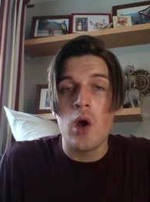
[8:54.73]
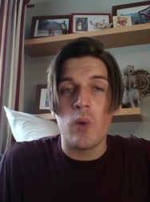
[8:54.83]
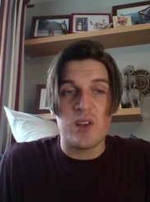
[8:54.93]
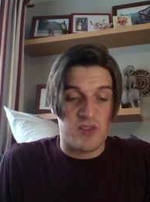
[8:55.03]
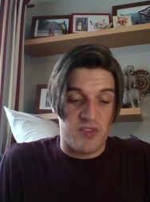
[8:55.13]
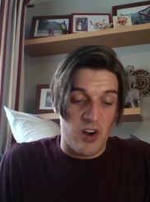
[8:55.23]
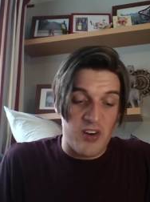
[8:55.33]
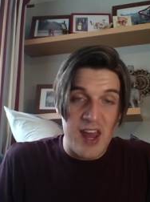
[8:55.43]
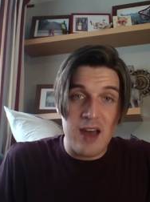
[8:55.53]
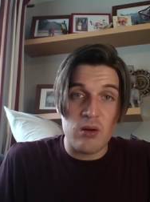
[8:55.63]
which for our
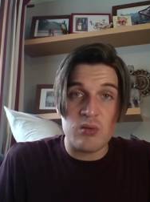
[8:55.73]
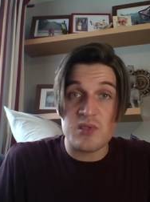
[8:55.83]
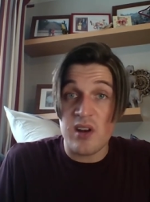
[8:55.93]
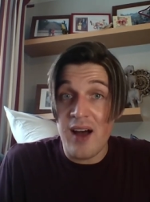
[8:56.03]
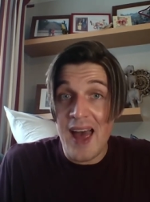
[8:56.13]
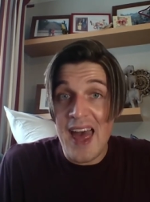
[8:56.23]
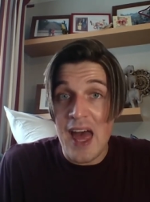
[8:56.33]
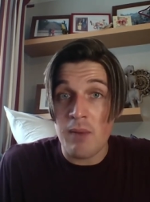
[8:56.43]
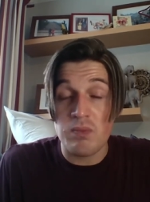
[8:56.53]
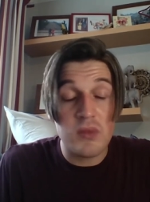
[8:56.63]
nails and our
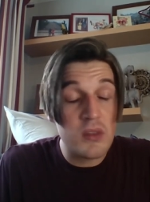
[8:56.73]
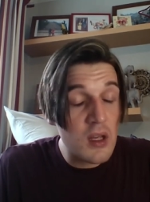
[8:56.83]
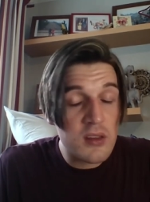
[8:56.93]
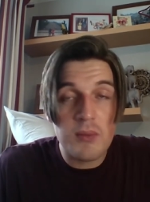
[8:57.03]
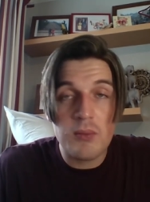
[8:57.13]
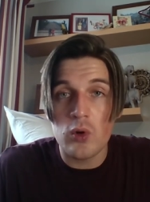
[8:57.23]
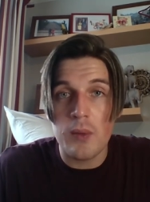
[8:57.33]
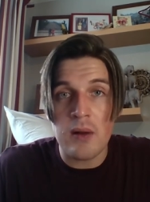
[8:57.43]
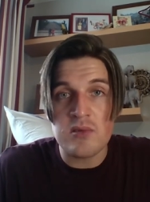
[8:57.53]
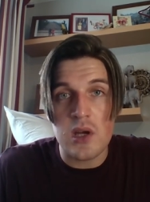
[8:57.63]
hair. Nothing more
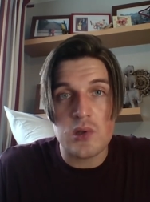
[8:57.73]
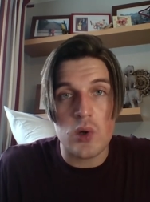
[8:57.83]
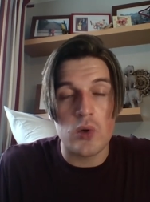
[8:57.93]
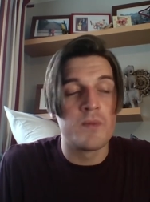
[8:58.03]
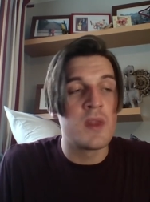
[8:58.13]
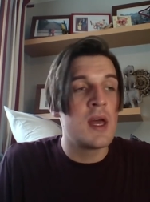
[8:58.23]
about it at all.